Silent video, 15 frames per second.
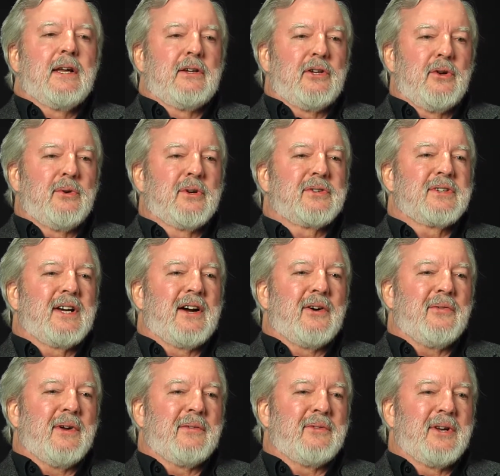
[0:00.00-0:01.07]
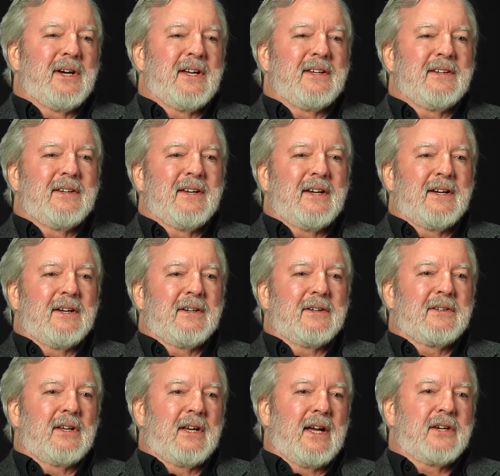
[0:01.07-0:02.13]
You yourself have done a
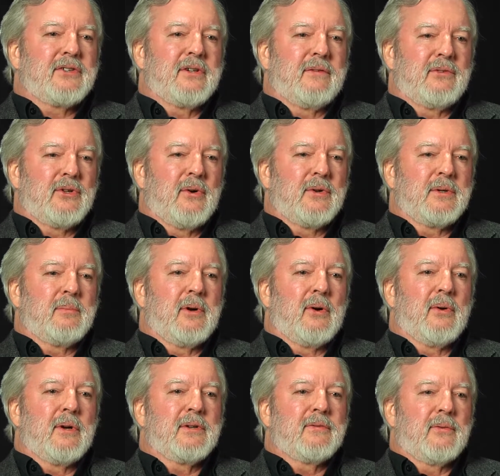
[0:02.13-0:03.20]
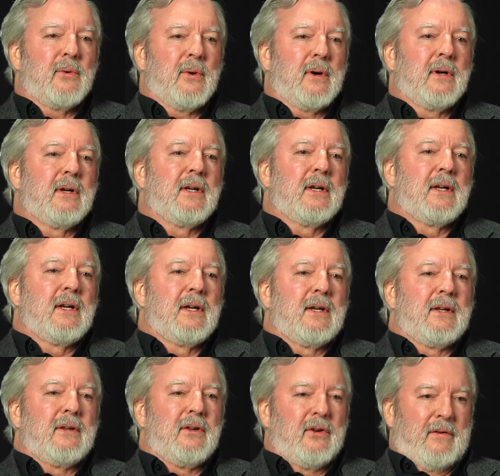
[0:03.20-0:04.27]
collection of Georgia poets for
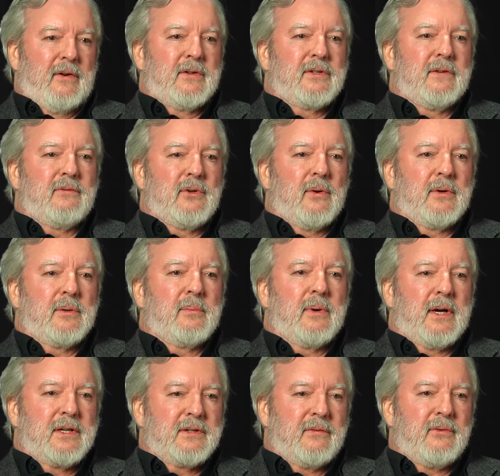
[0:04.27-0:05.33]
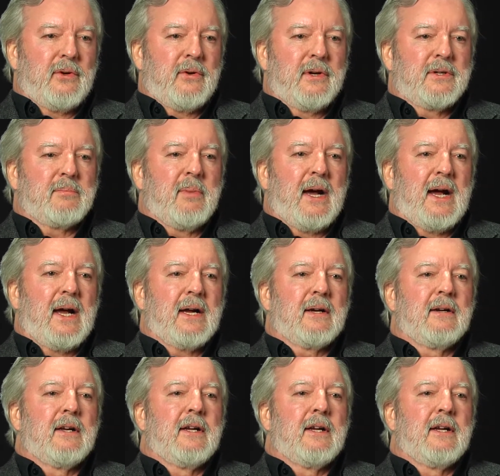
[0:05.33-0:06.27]
the University of Georgia Press a few years back.